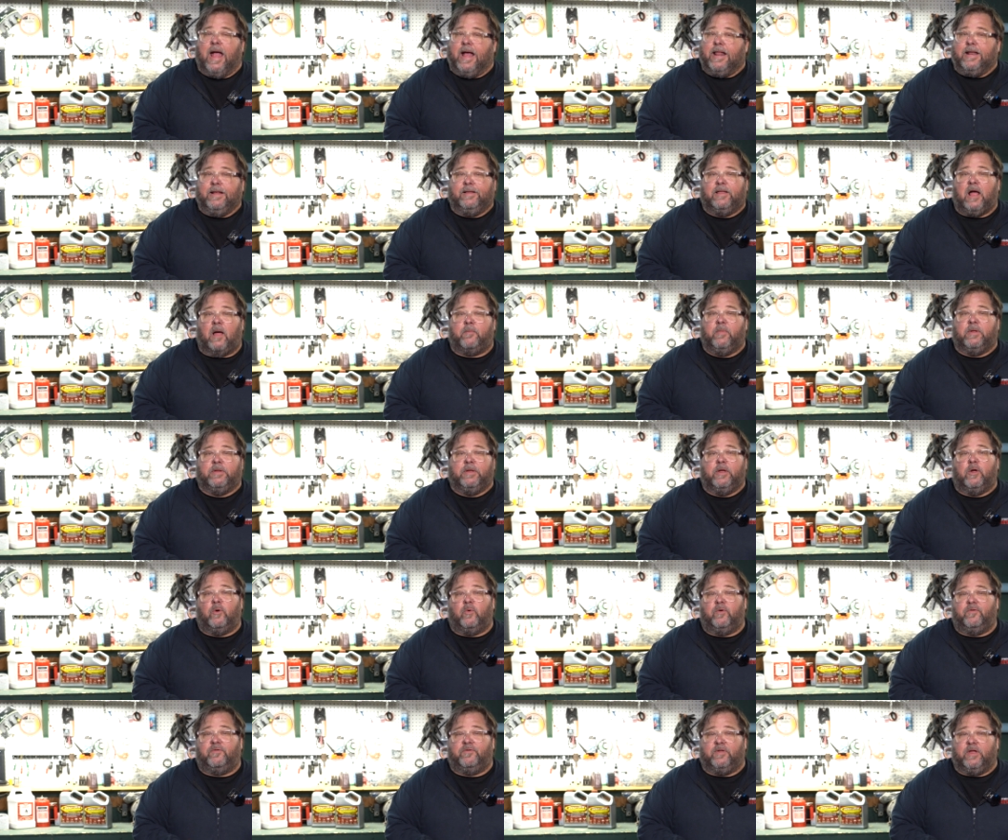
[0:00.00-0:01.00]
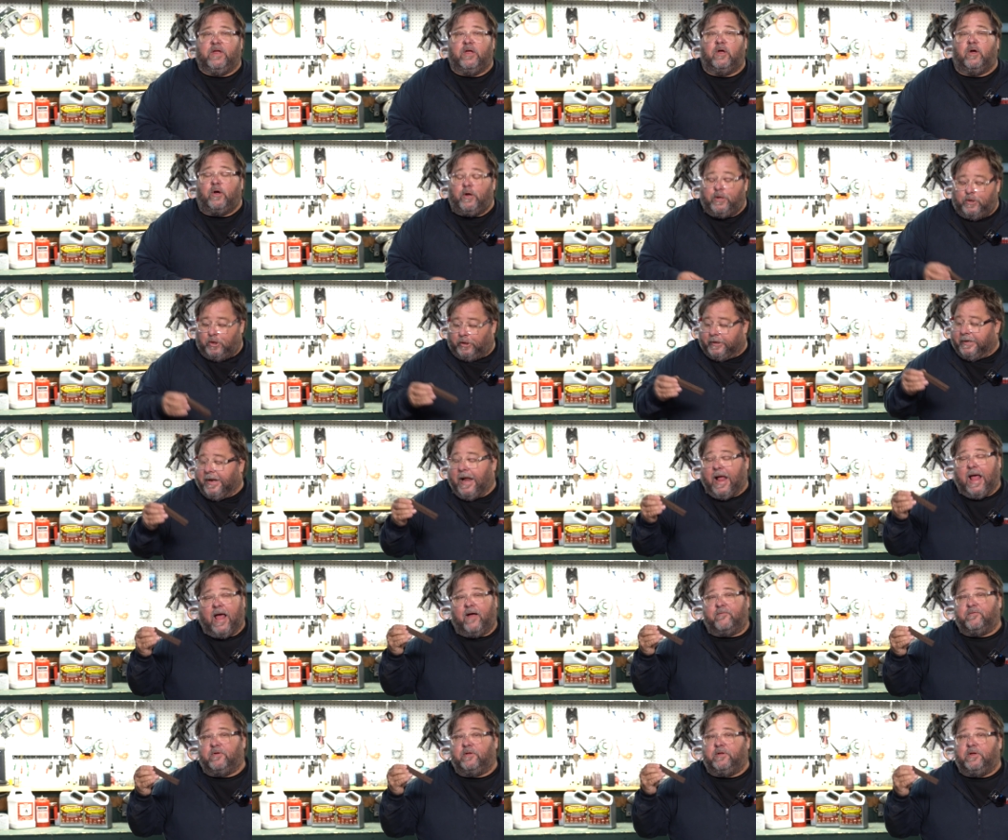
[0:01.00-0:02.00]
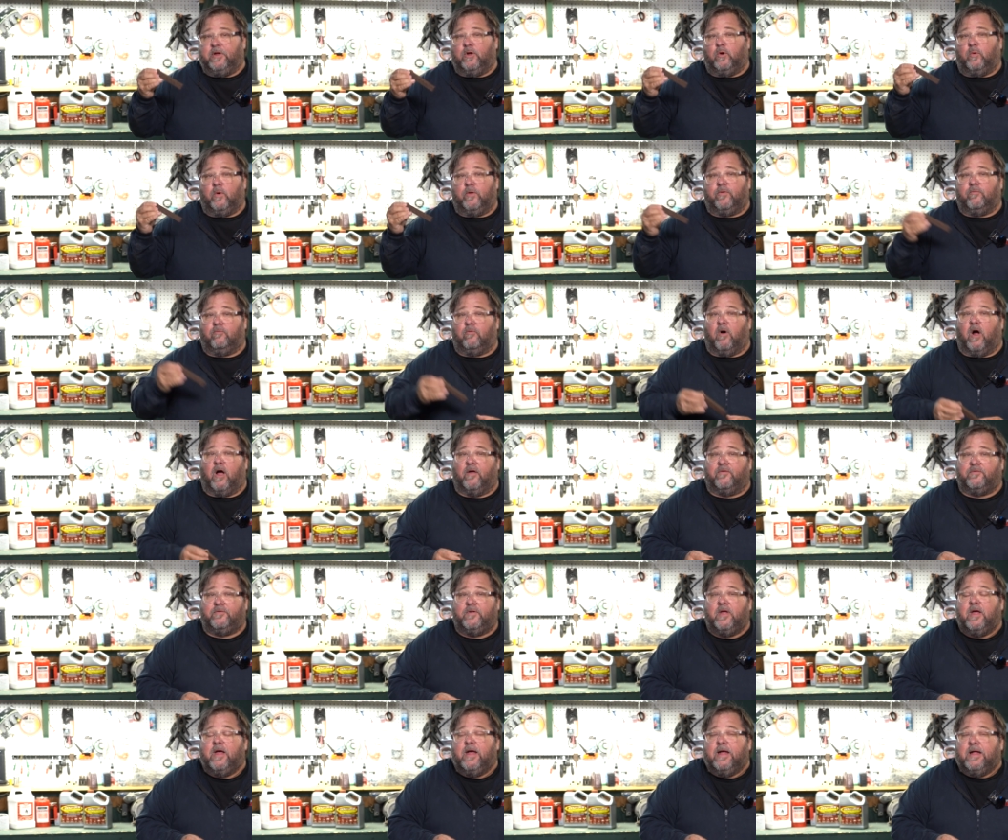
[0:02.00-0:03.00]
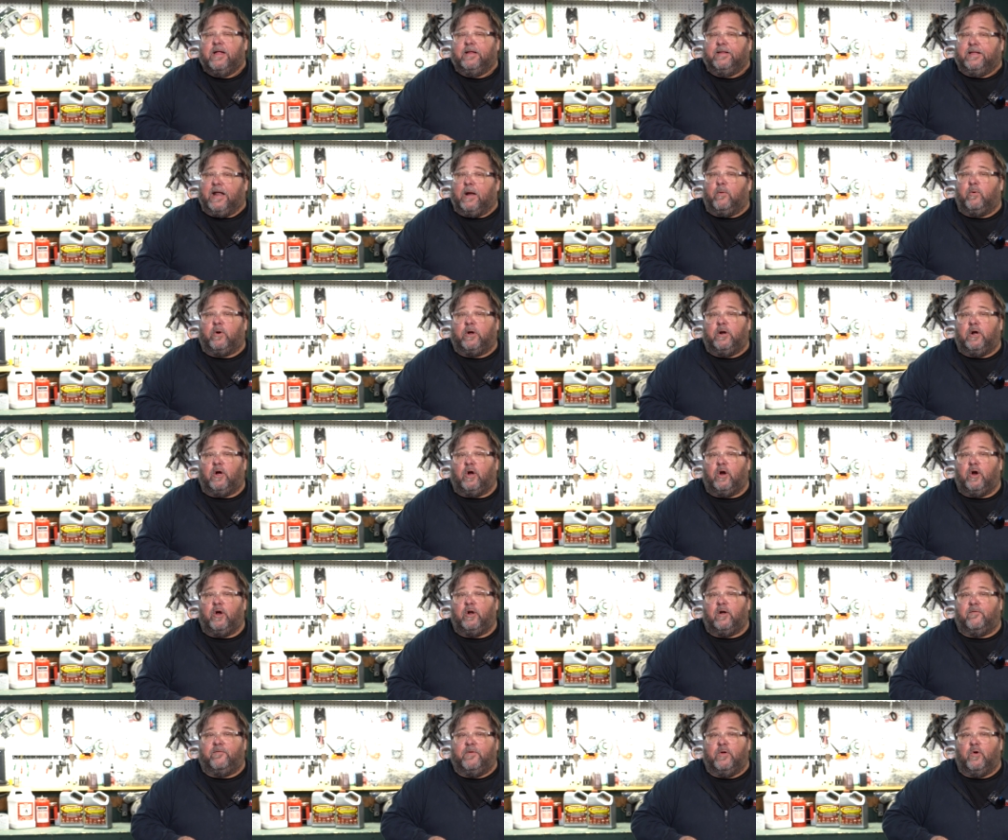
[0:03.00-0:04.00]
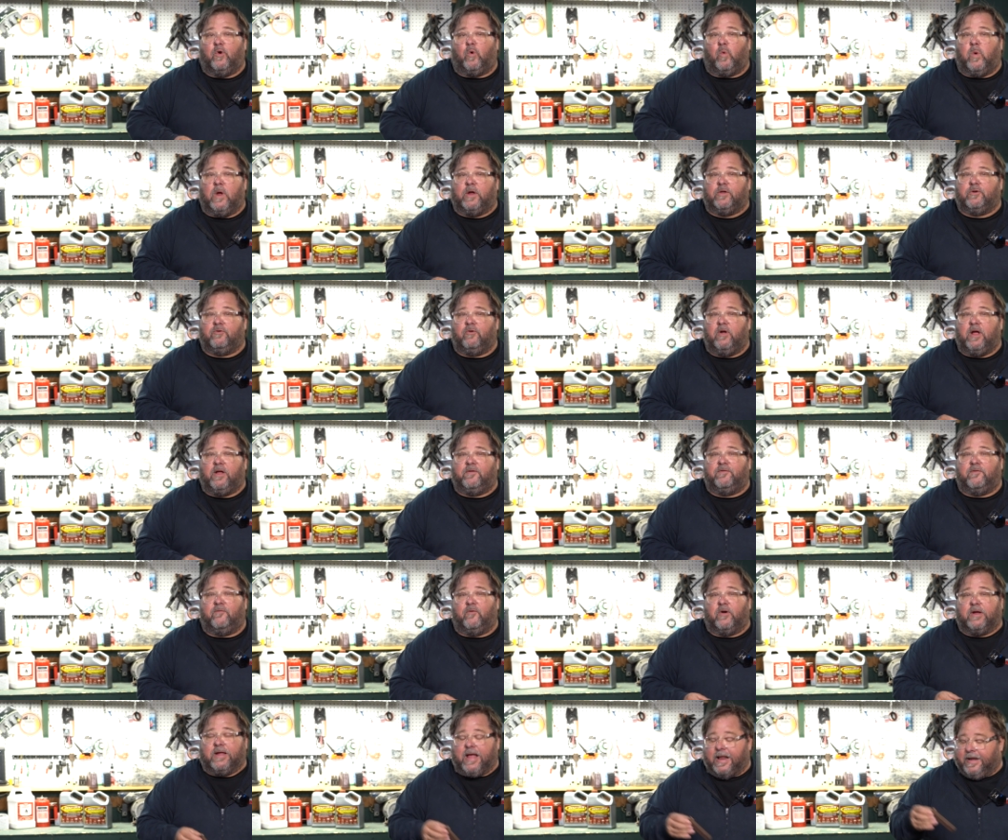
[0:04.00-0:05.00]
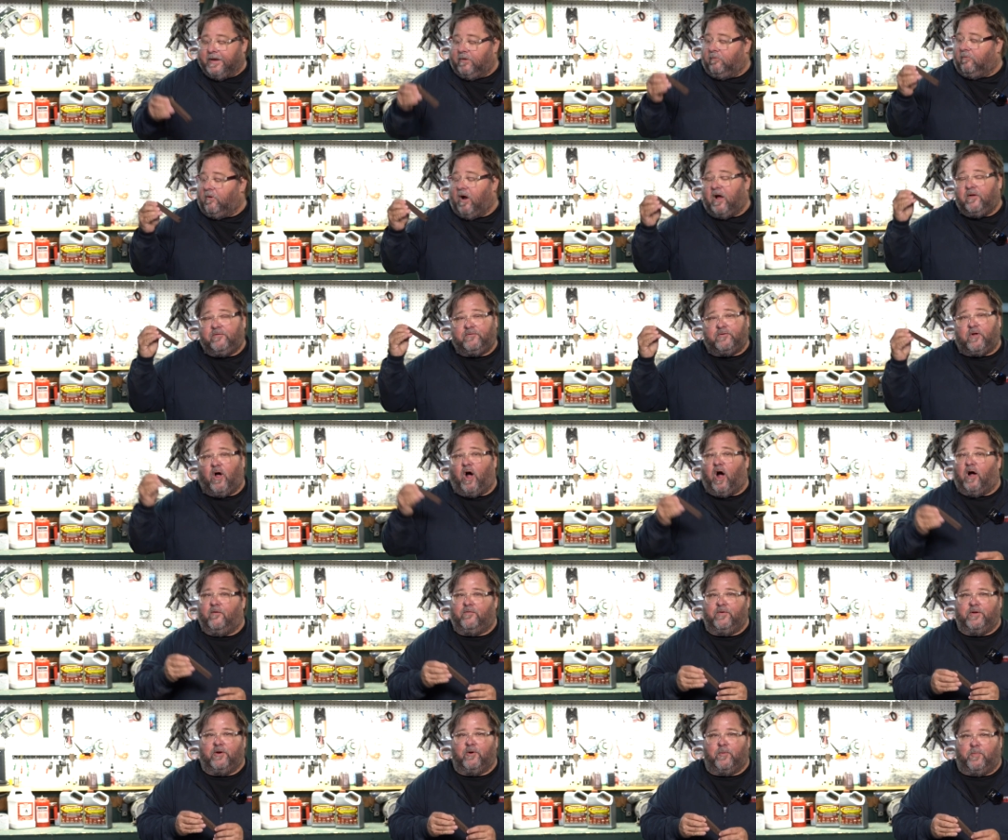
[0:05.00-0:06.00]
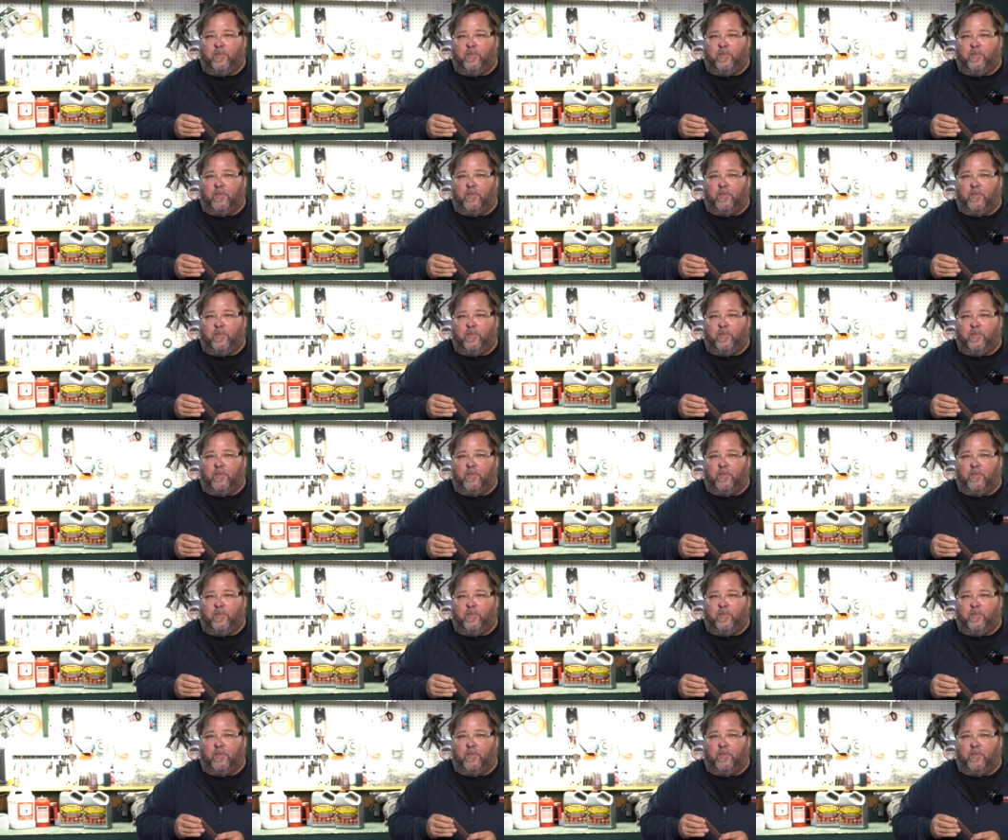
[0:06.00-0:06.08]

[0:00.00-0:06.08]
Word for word: Anytime you deal with steel, you're gonna have to deal with rust. Today we're gonna learn a few quick tricks for getting rust off of your